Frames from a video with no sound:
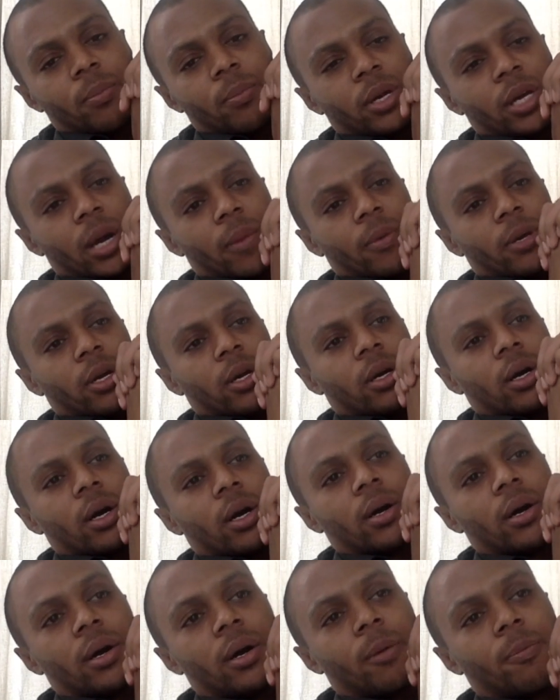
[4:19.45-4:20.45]
becoming
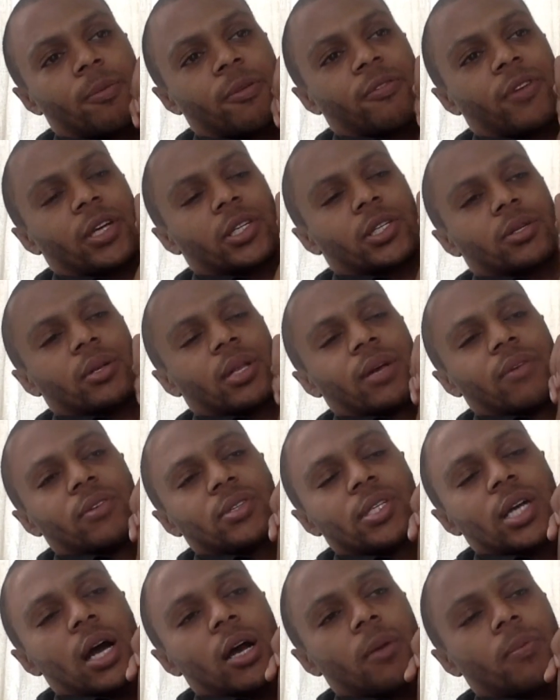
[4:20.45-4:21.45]
a professional level
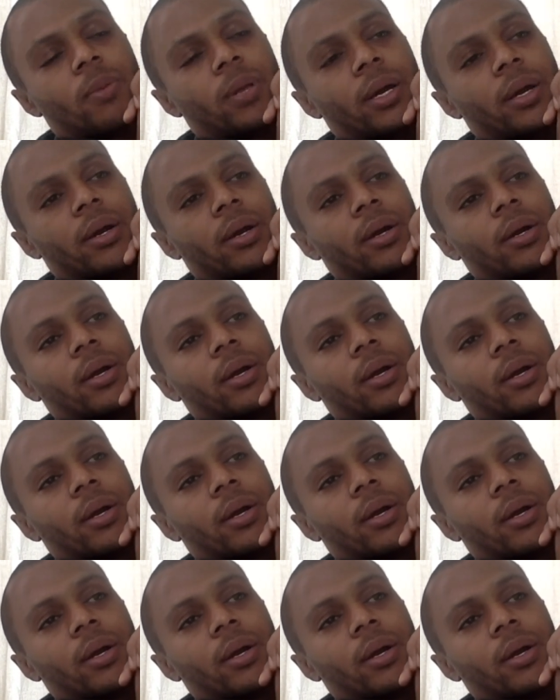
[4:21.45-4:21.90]
soccer player.